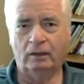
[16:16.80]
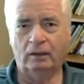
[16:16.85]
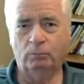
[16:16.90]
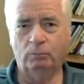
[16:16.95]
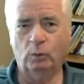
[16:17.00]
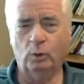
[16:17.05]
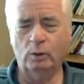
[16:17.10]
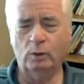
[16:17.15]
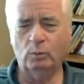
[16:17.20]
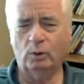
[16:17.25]

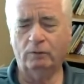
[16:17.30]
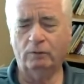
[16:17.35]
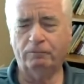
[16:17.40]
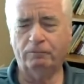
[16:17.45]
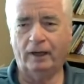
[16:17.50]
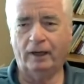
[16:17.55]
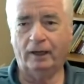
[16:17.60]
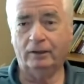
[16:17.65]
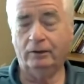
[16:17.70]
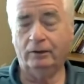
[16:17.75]
more and more
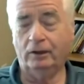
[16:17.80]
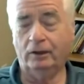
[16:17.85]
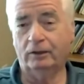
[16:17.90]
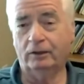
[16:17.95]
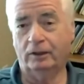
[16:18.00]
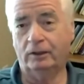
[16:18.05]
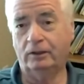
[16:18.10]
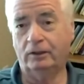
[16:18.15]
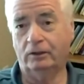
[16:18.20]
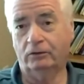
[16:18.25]
faculty are
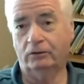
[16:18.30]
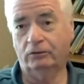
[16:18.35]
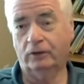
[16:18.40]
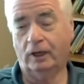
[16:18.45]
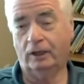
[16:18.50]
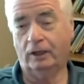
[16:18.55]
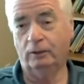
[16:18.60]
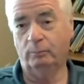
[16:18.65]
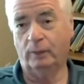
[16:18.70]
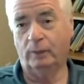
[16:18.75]
getting
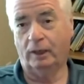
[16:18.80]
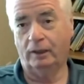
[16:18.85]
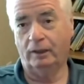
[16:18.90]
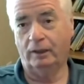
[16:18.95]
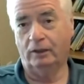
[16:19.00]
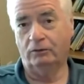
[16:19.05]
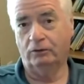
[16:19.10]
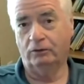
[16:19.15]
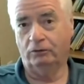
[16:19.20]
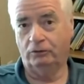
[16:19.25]
excited about it
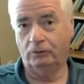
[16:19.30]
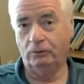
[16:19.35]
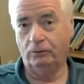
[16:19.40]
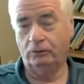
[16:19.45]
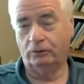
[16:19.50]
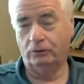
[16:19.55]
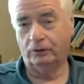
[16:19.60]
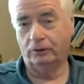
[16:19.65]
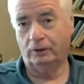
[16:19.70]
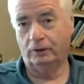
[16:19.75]
as the
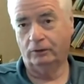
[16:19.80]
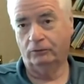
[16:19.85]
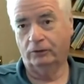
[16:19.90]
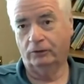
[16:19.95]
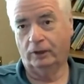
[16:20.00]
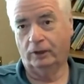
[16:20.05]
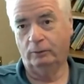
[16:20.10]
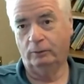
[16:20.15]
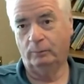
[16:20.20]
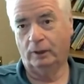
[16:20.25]
students are getting
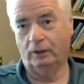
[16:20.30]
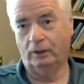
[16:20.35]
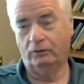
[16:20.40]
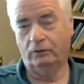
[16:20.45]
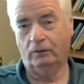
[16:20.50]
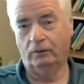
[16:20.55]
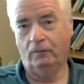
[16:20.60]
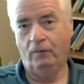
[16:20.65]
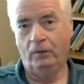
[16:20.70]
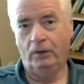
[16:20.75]
excited about it.
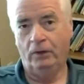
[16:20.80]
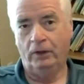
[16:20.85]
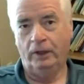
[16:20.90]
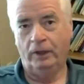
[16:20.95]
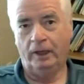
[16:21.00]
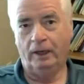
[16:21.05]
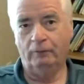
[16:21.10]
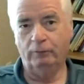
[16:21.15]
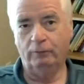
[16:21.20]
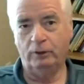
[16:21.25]
So
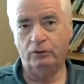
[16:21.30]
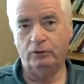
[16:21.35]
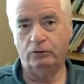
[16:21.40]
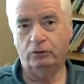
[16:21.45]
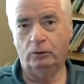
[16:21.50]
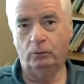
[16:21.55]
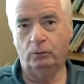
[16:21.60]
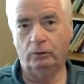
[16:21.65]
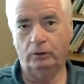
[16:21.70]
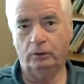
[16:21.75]
every
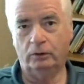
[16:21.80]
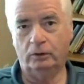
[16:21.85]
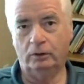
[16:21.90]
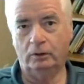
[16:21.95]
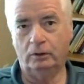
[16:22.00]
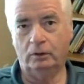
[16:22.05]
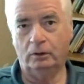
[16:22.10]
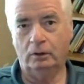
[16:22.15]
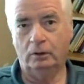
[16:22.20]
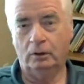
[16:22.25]
student
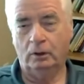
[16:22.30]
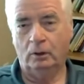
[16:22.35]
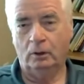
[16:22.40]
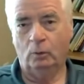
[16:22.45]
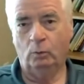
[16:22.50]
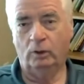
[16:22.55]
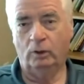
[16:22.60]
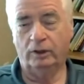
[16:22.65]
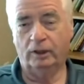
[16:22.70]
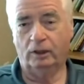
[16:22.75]

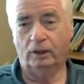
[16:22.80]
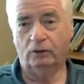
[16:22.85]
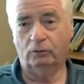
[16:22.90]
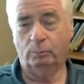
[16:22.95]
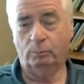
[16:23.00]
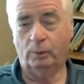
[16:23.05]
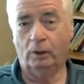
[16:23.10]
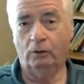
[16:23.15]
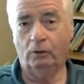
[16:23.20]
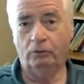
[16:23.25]
will get
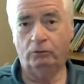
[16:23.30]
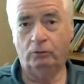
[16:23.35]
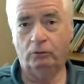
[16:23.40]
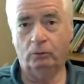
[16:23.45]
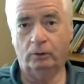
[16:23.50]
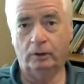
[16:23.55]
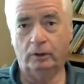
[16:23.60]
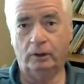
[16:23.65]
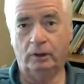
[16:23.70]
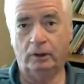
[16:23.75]
exposed to
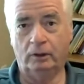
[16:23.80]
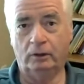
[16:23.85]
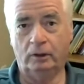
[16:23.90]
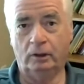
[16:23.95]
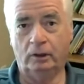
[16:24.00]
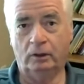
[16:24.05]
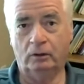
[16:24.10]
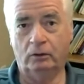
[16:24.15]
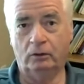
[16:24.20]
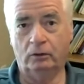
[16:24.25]
it in,
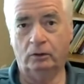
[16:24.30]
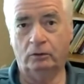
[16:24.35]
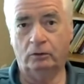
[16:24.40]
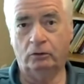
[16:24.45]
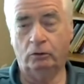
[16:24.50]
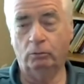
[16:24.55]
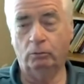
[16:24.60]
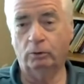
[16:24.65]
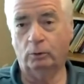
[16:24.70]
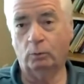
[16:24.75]
in the
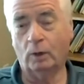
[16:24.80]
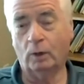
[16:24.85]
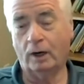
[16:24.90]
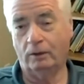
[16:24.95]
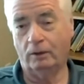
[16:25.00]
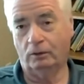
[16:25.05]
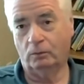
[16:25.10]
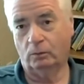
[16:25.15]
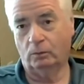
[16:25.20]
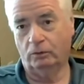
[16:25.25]
two
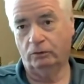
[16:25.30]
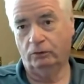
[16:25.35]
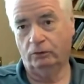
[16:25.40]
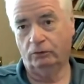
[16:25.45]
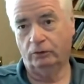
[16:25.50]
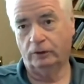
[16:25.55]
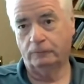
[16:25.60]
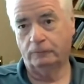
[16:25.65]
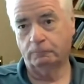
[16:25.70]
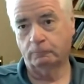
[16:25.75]
required
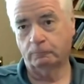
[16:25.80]
courses.